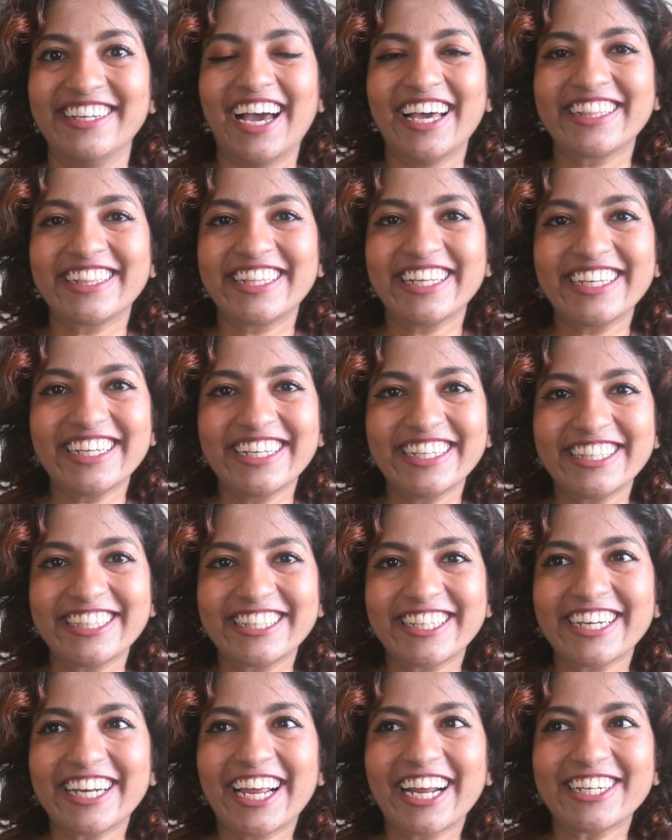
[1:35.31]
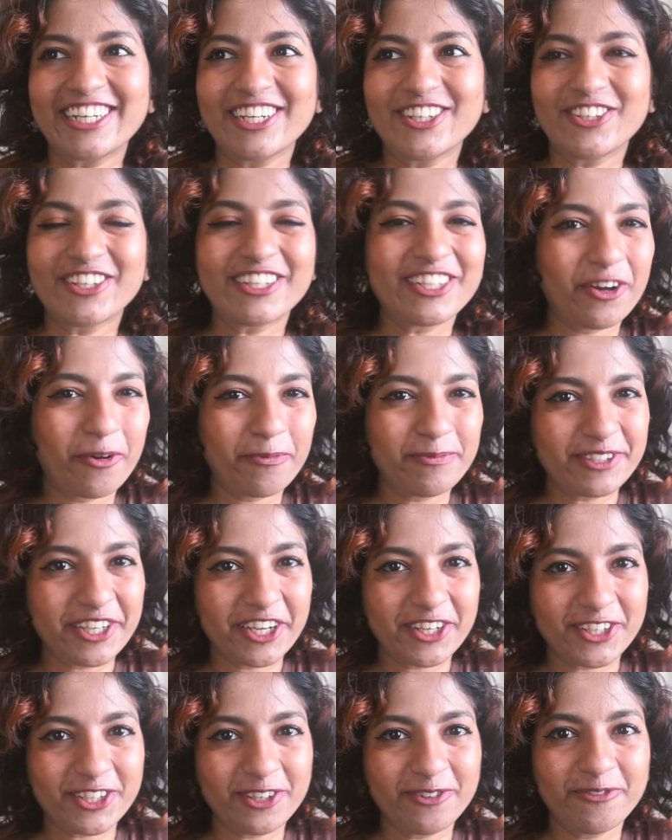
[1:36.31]
I think it's connected to the
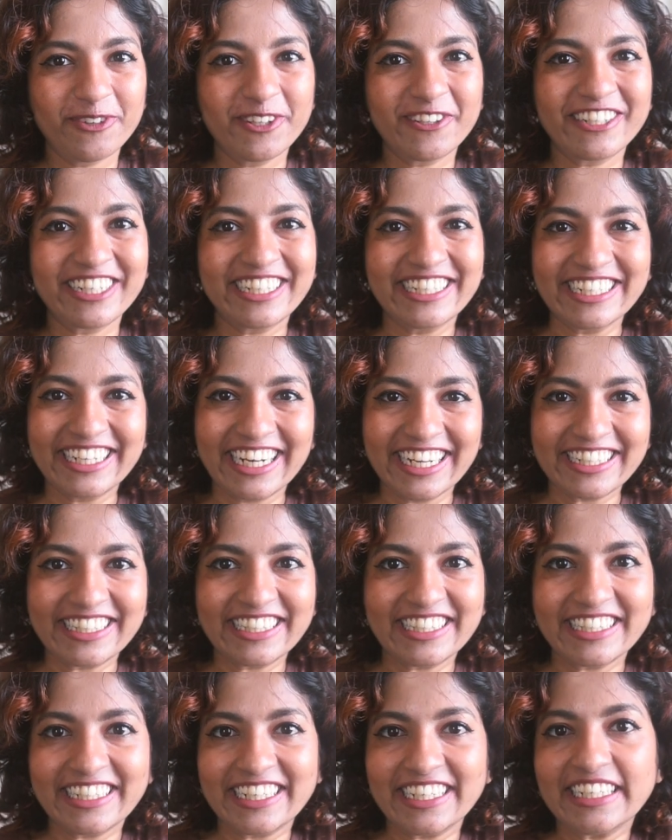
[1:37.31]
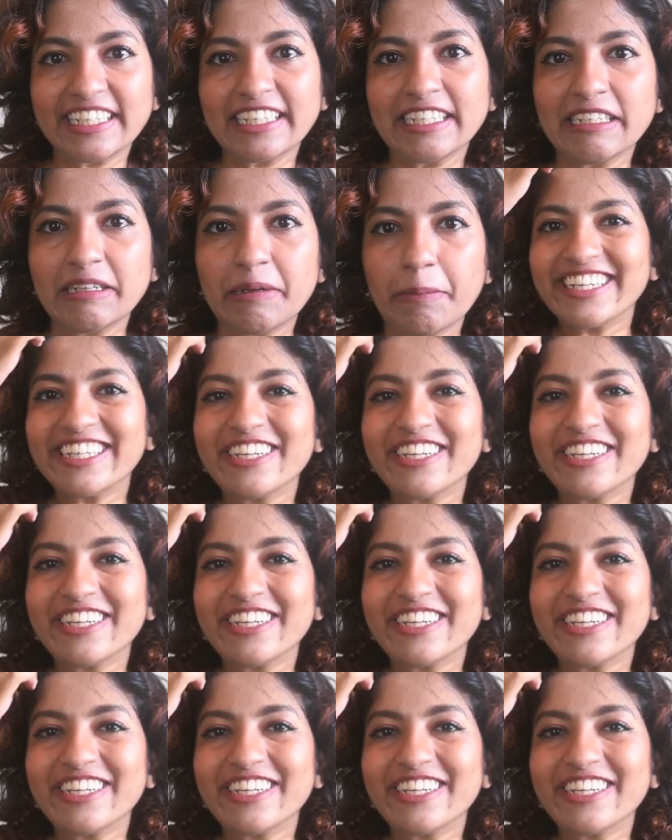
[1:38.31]
obsession with really light skin.